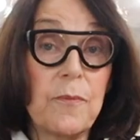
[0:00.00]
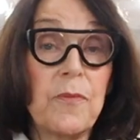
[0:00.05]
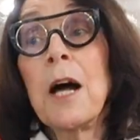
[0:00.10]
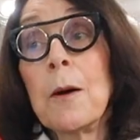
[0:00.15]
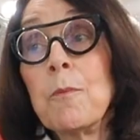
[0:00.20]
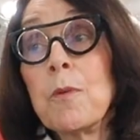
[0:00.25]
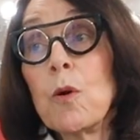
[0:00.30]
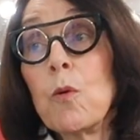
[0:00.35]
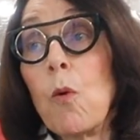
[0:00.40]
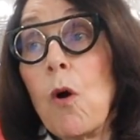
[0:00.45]

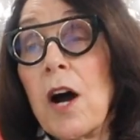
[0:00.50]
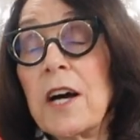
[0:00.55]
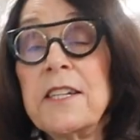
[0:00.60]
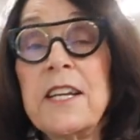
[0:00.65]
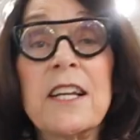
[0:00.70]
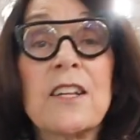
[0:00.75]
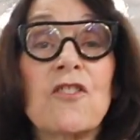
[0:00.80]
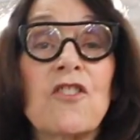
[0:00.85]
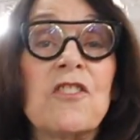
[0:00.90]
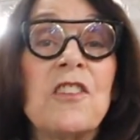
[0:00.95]
Number one,
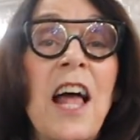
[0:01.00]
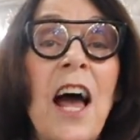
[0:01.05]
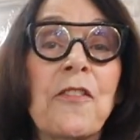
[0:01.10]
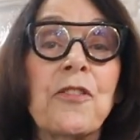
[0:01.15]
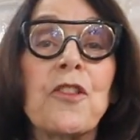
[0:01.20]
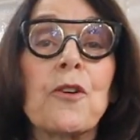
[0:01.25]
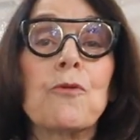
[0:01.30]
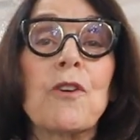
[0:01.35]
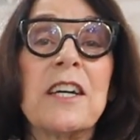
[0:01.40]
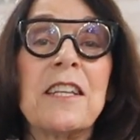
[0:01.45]
it's
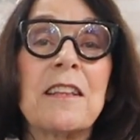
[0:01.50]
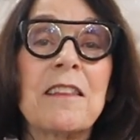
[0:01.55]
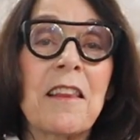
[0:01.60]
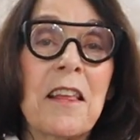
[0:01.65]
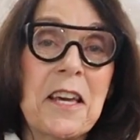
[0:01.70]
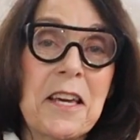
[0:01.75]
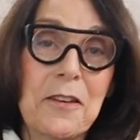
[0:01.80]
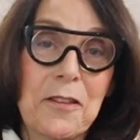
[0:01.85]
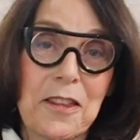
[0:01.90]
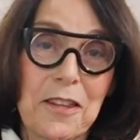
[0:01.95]
not the right
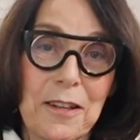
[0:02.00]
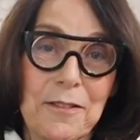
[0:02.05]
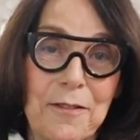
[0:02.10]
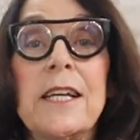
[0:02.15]
length.